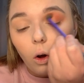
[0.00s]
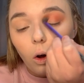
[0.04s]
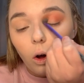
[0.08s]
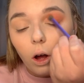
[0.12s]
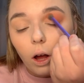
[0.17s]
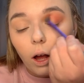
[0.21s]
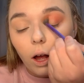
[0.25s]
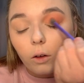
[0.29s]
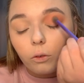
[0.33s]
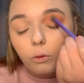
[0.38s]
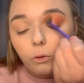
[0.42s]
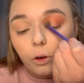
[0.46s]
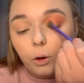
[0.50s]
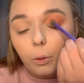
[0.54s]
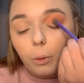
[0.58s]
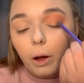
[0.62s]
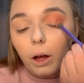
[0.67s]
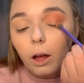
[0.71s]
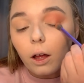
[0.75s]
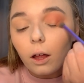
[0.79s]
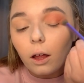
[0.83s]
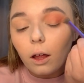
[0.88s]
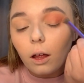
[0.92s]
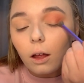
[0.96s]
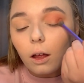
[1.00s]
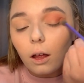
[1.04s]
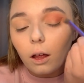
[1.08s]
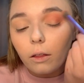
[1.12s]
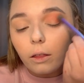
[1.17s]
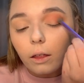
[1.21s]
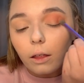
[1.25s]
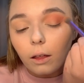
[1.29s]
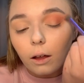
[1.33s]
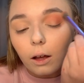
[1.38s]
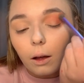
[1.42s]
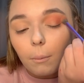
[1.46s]
everywhere. And
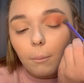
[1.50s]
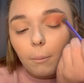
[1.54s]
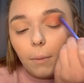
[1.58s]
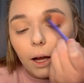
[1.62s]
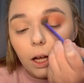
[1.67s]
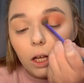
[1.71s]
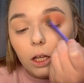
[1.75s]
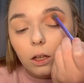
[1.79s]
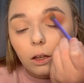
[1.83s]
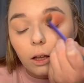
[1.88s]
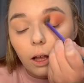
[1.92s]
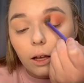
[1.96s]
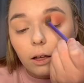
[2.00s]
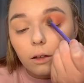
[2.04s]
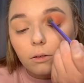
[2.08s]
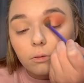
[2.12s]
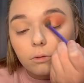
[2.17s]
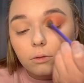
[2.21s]
then like a matte, like,